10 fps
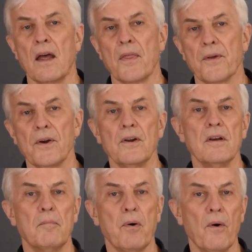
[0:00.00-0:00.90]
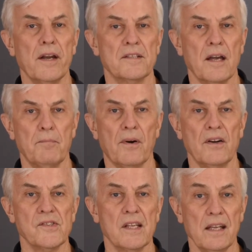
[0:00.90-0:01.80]
Third, appoint a
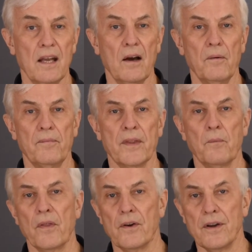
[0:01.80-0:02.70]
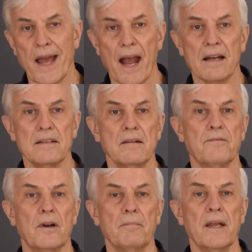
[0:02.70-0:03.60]
temporary CEO, whether an acting
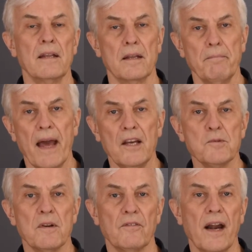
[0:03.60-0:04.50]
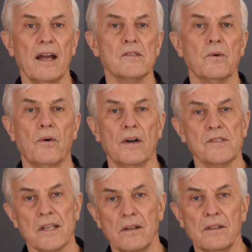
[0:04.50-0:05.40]
from the management ranks or a
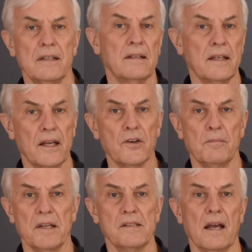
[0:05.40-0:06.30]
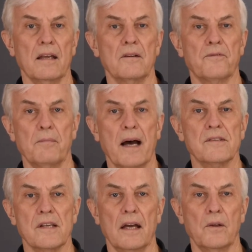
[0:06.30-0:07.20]
skilled interim executive from
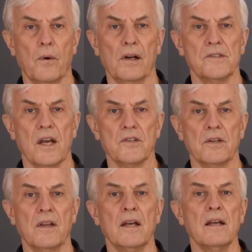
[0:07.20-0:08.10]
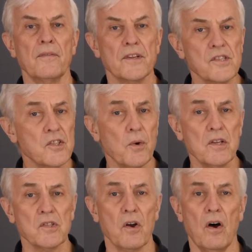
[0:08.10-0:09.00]
outside the organization. The
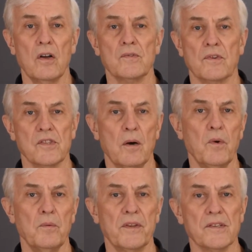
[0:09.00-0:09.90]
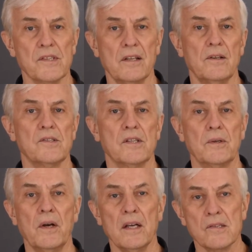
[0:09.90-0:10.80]
situation calls for someone with the skills
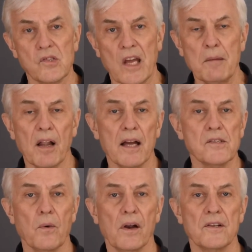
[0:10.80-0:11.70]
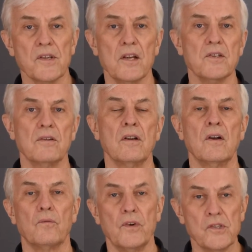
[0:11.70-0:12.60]
to stabilize the organization,
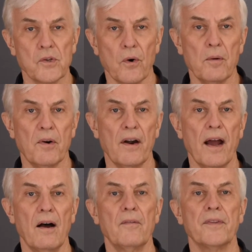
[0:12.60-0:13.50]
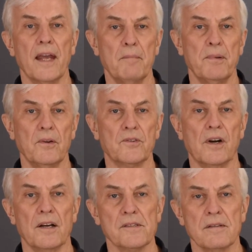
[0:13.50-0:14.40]
restore morale, and build
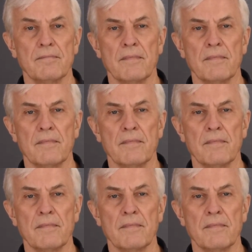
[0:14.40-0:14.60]
trust.